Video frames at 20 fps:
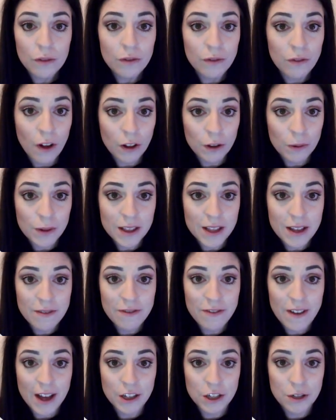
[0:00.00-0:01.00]
Following the
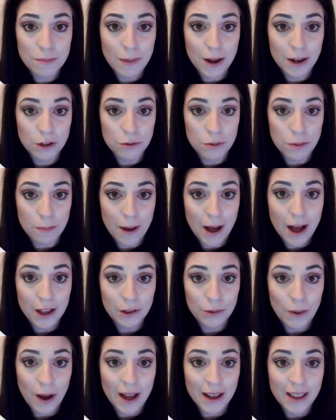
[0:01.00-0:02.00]
infection management
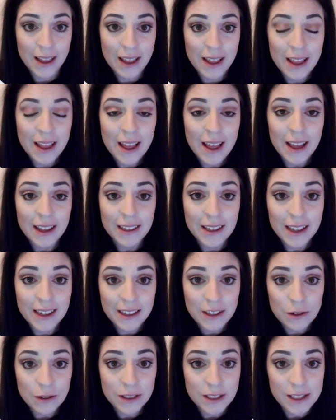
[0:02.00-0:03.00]
pathway, a
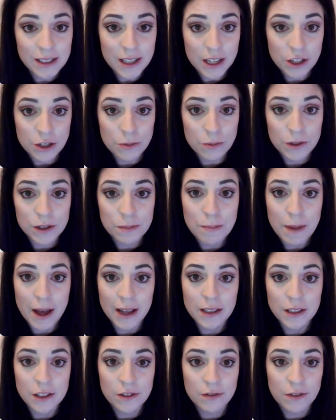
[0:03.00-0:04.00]
clinical decision was
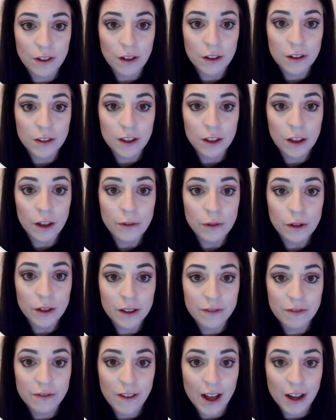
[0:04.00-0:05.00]
made to follow the local
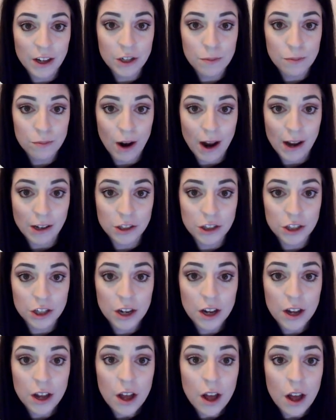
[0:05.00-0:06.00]
infection branch
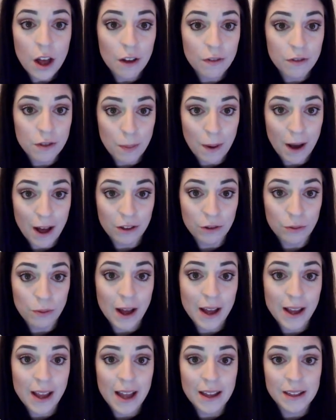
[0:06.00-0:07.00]
of the
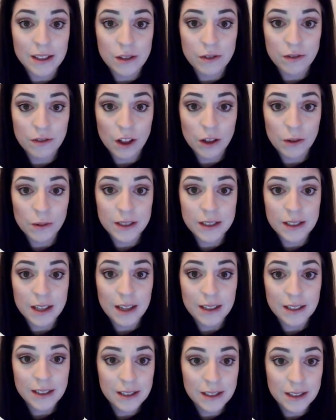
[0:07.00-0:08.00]
pathway as the following
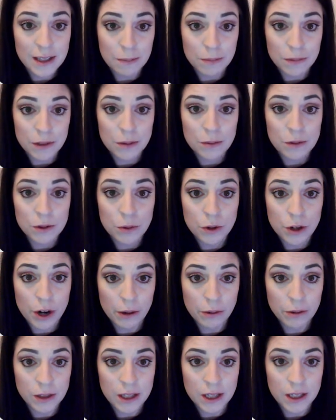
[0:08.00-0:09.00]
signs and symptoms were
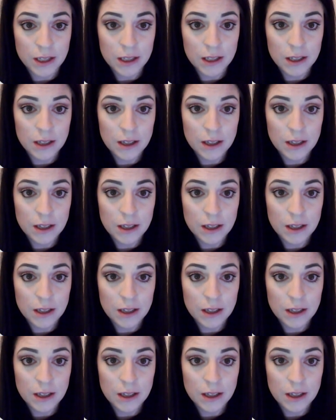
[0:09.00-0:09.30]
noted.